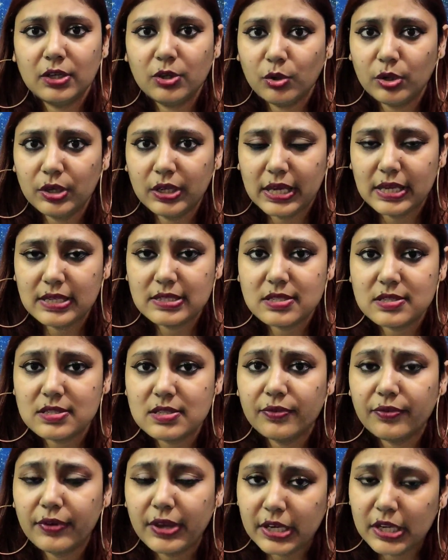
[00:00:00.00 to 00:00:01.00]
in your diets
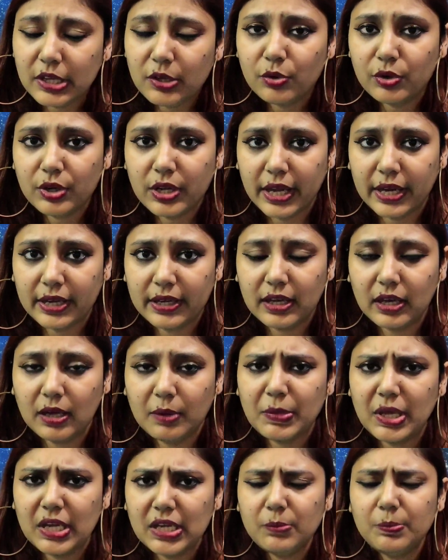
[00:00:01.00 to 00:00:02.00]
is a very good
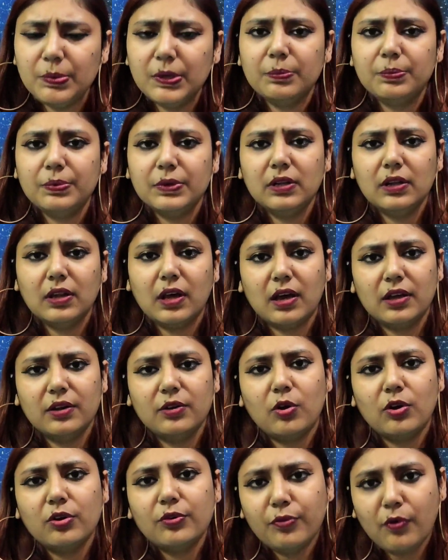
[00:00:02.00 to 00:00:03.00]
idea. Many people are
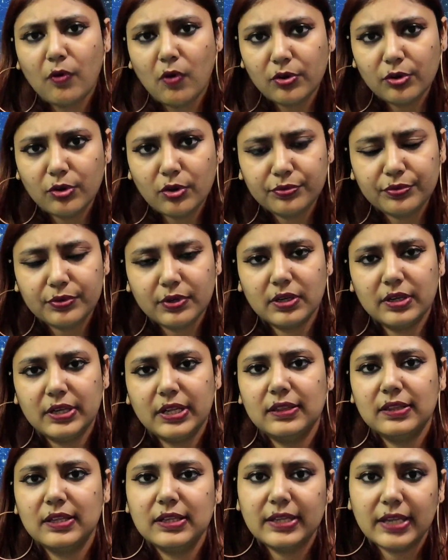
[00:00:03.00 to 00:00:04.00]
not fond of curd
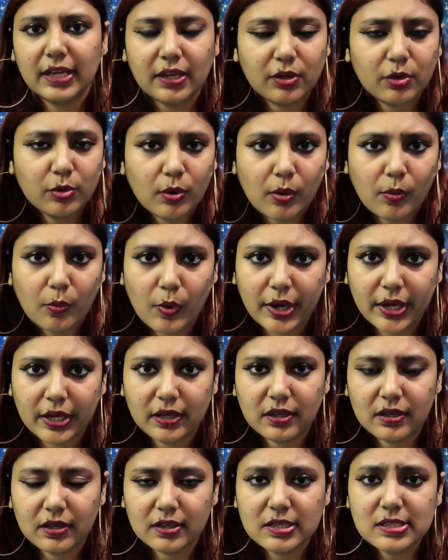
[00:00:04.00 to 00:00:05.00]
and they tend to
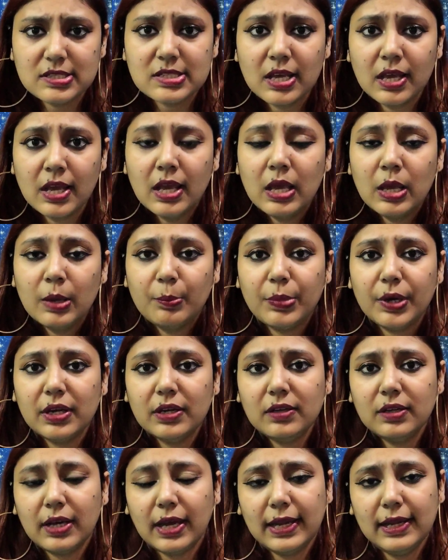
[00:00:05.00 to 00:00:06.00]
avoid curds,
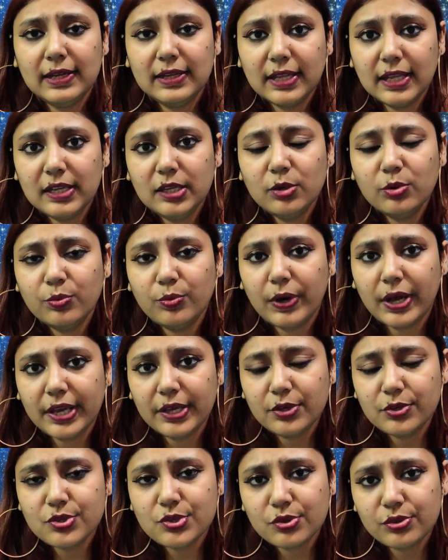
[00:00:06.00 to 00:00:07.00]
but I'll tell you
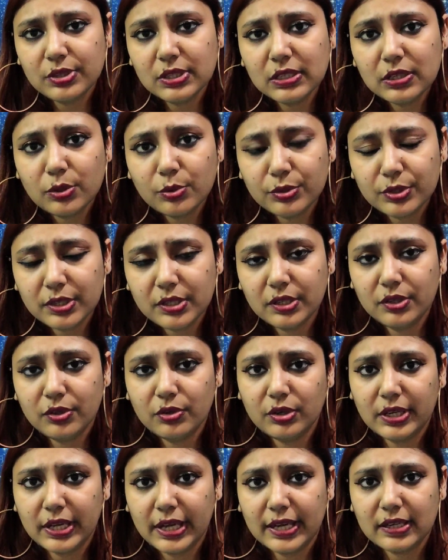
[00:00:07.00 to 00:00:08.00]
why you should include it in
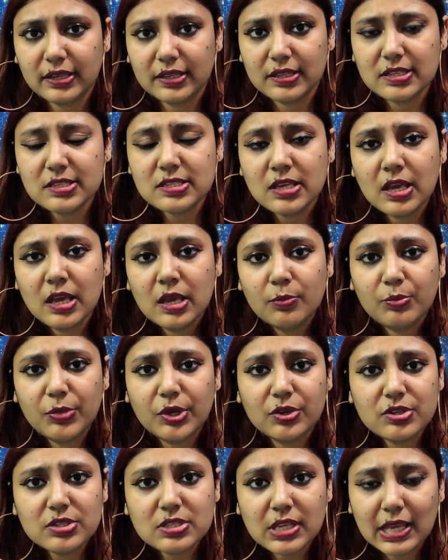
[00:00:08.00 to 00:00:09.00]
your diet is
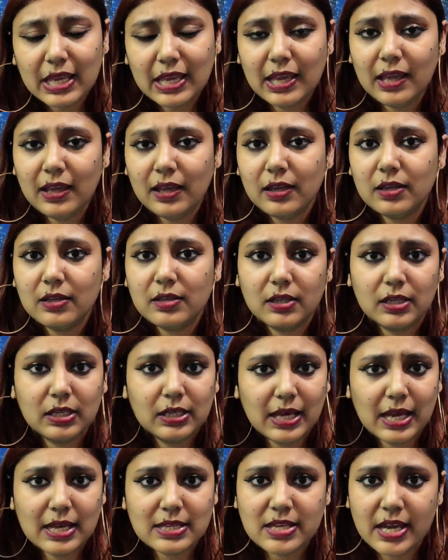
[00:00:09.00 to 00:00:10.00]
because
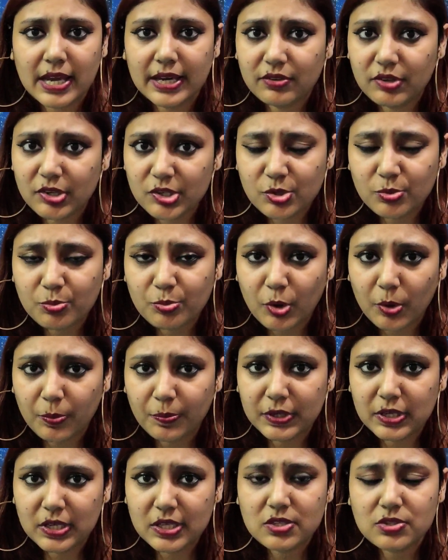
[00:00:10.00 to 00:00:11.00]
it has hydration
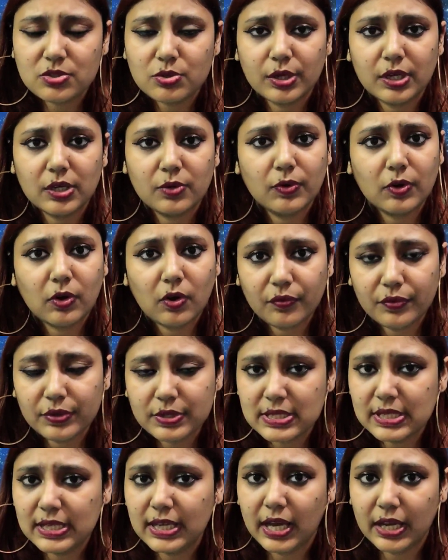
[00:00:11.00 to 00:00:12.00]
properties, so it will
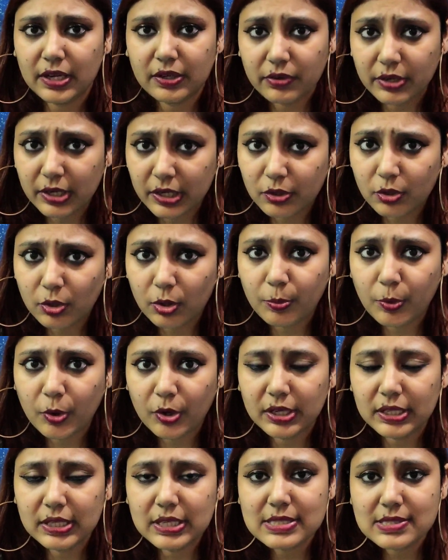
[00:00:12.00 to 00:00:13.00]
obviously hydrate your
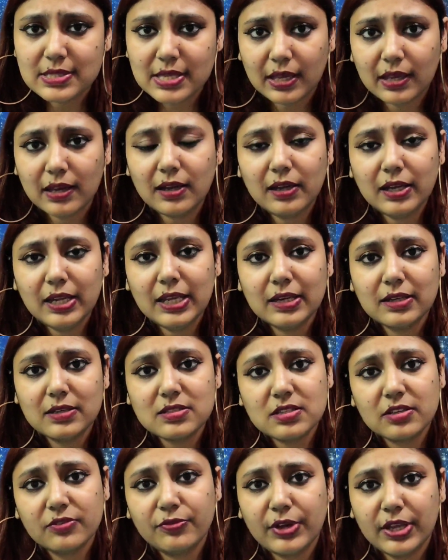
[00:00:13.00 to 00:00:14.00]
body. Secondly, it
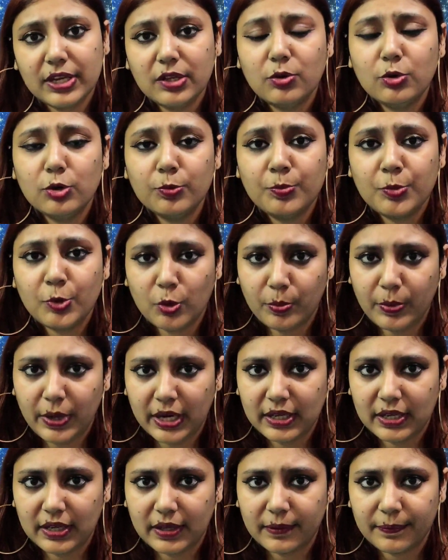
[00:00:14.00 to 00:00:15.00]
is a very good
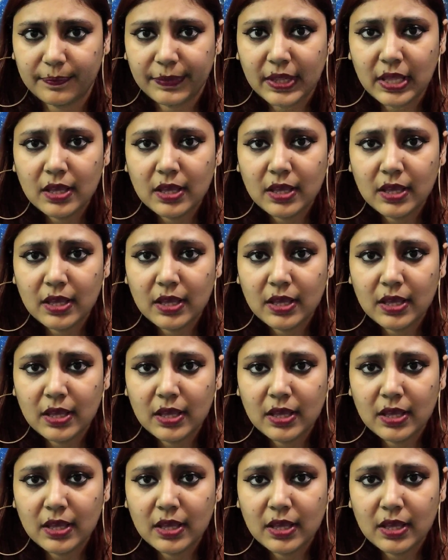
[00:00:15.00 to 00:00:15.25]
probiotic.